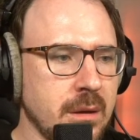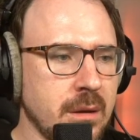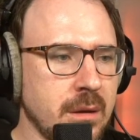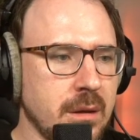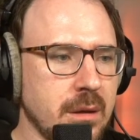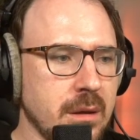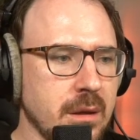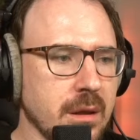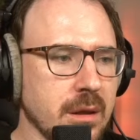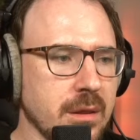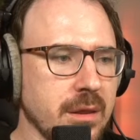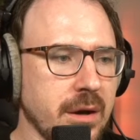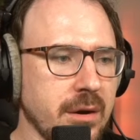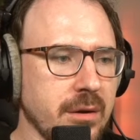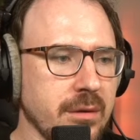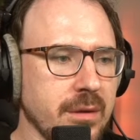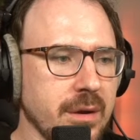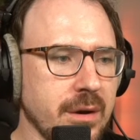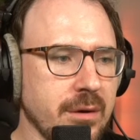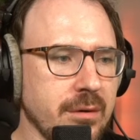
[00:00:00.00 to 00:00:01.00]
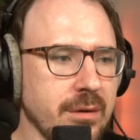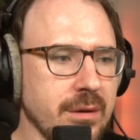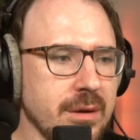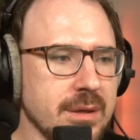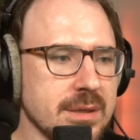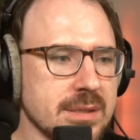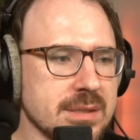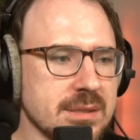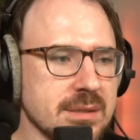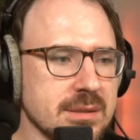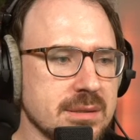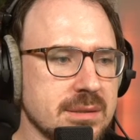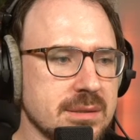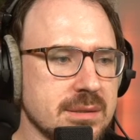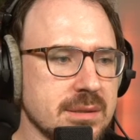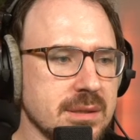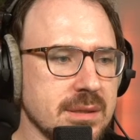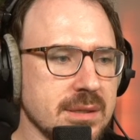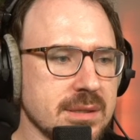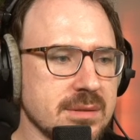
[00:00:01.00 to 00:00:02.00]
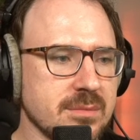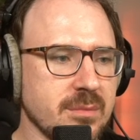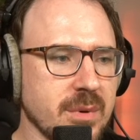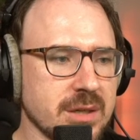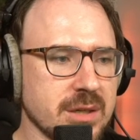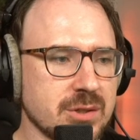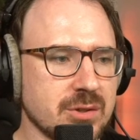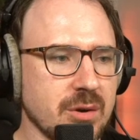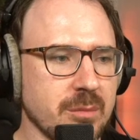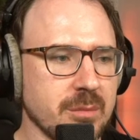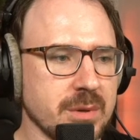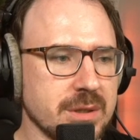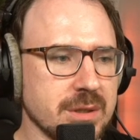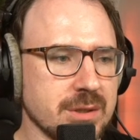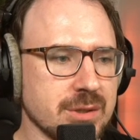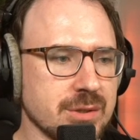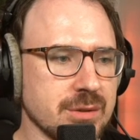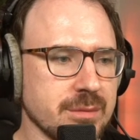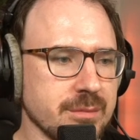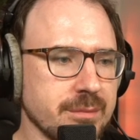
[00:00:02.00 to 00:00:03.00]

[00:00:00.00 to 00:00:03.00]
there isn't much competition.